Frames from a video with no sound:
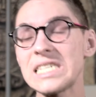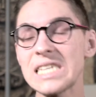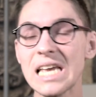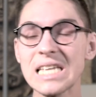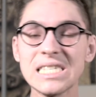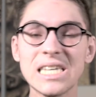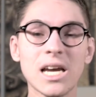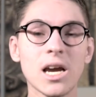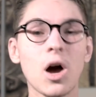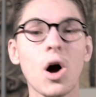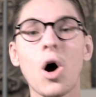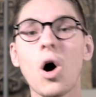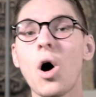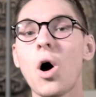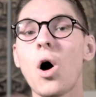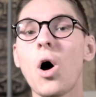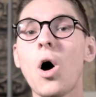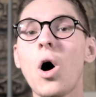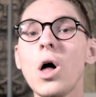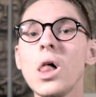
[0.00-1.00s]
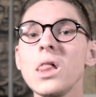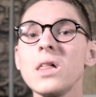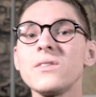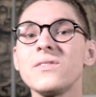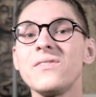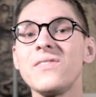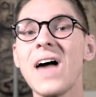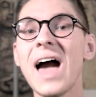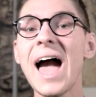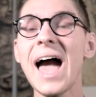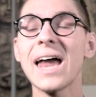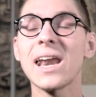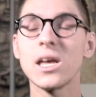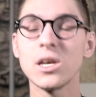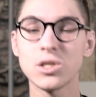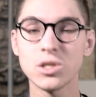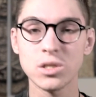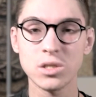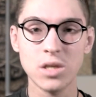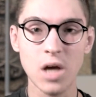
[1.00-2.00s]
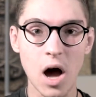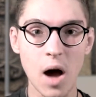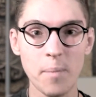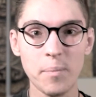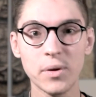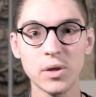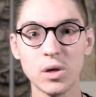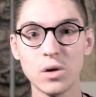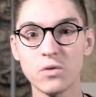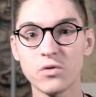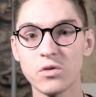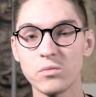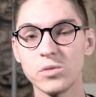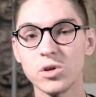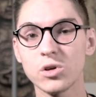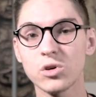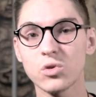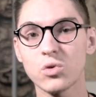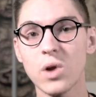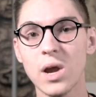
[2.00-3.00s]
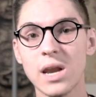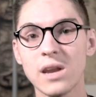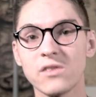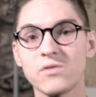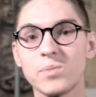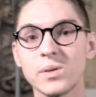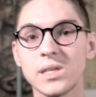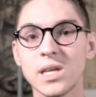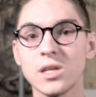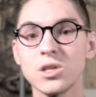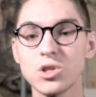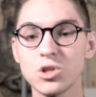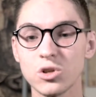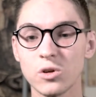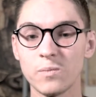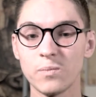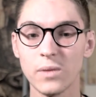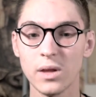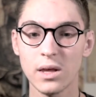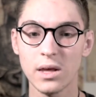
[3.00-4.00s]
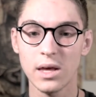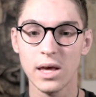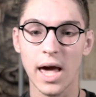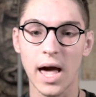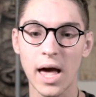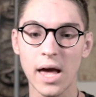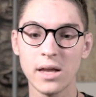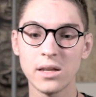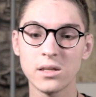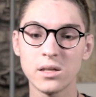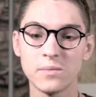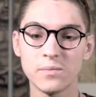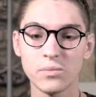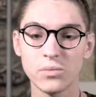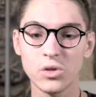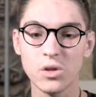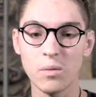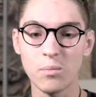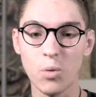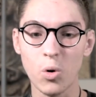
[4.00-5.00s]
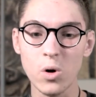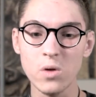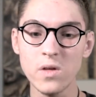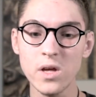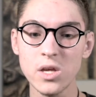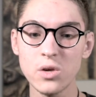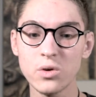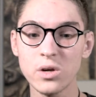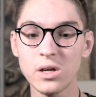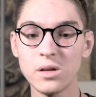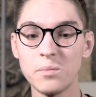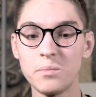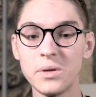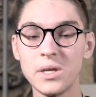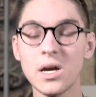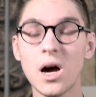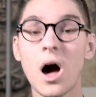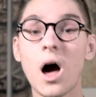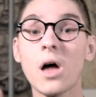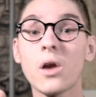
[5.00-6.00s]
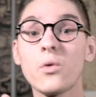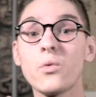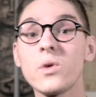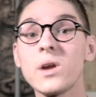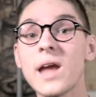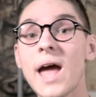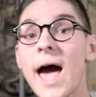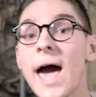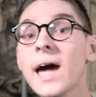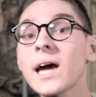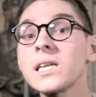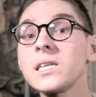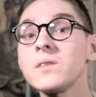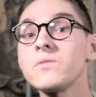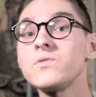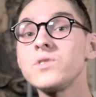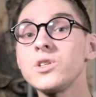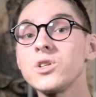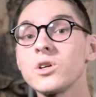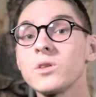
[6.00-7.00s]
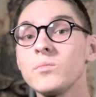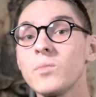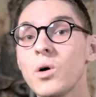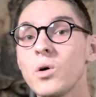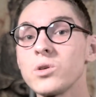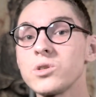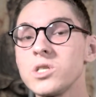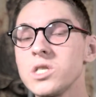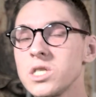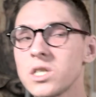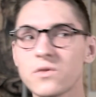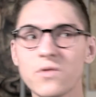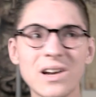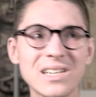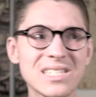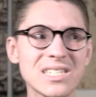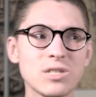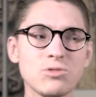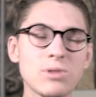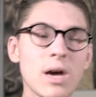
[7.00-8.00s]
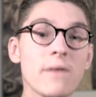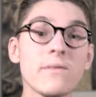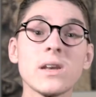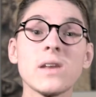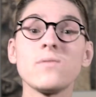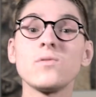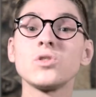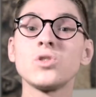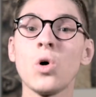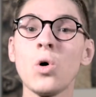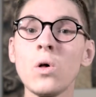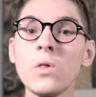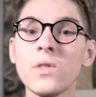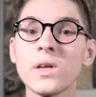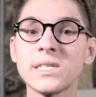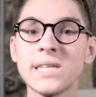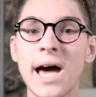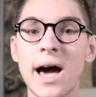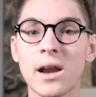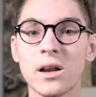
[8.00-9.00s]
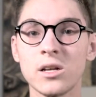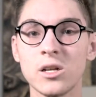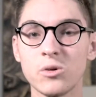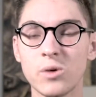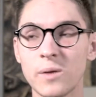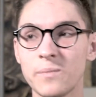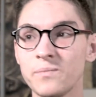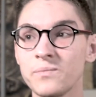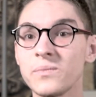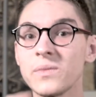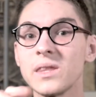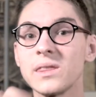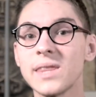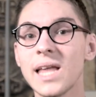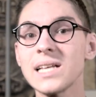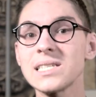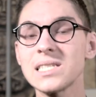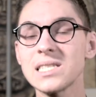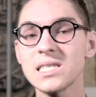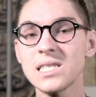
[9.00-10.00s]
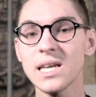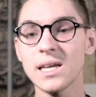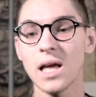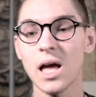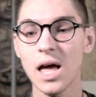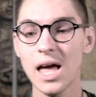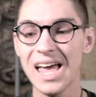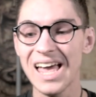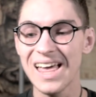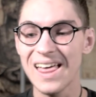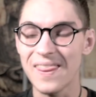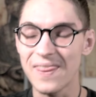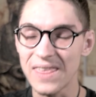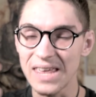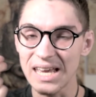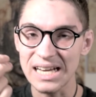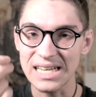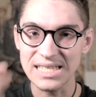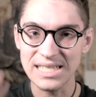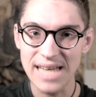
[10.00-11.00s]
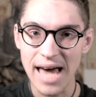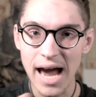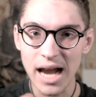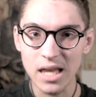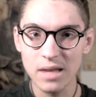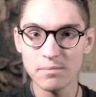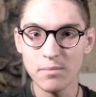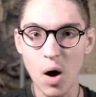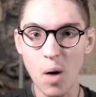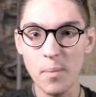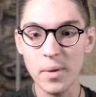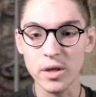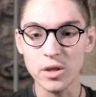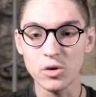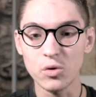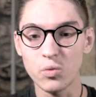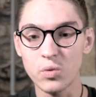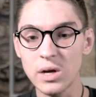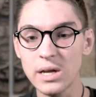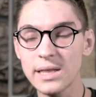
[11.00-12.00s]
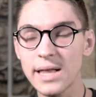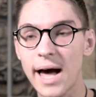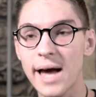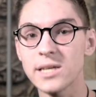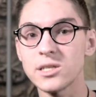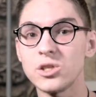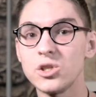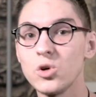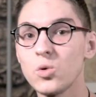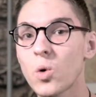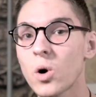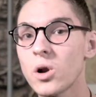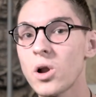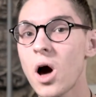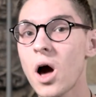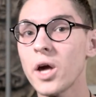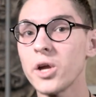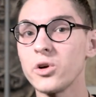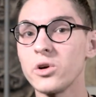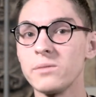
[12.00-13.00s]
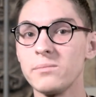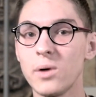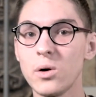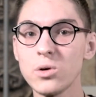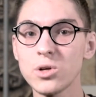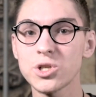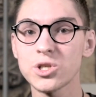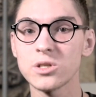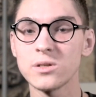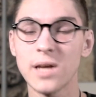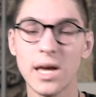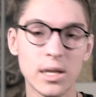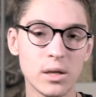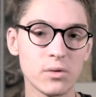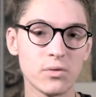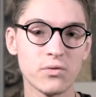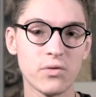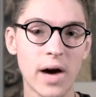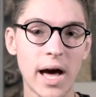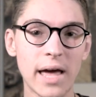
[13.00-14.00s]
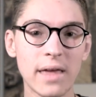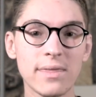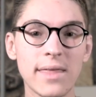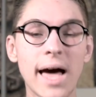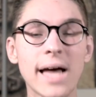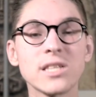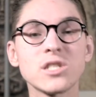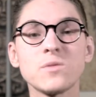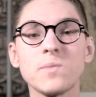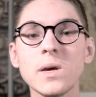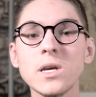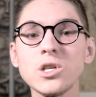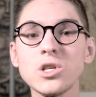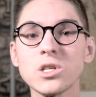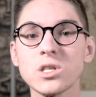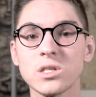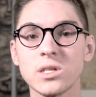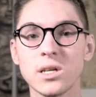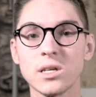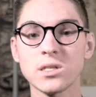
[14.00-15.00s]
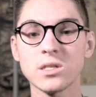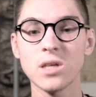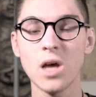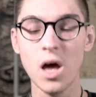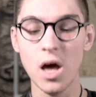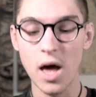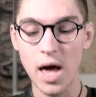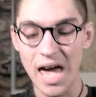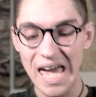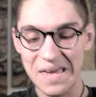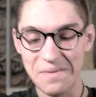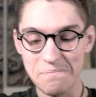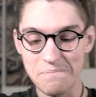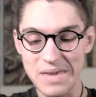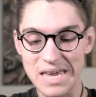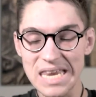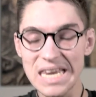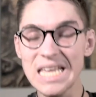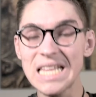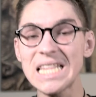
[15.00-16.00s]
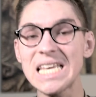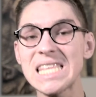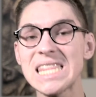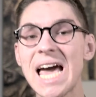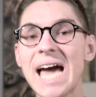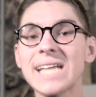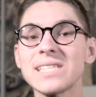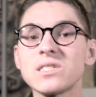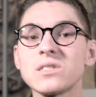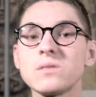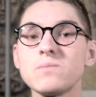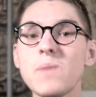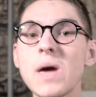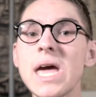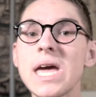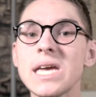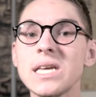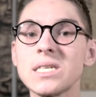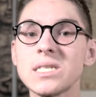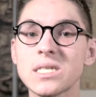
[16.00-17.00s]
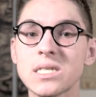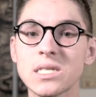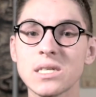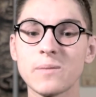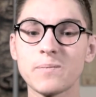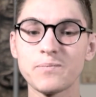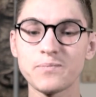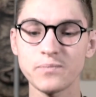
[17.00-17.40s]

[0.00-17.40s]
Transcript: It's like all of that is stopping you from your creative potential. And the more that you can be unreactive to your emotions, like, Francis, you haven't even told us how to do it. That's the thing. The exact moment you realize you are not your emotion and you find that spaciousness, immediately that space,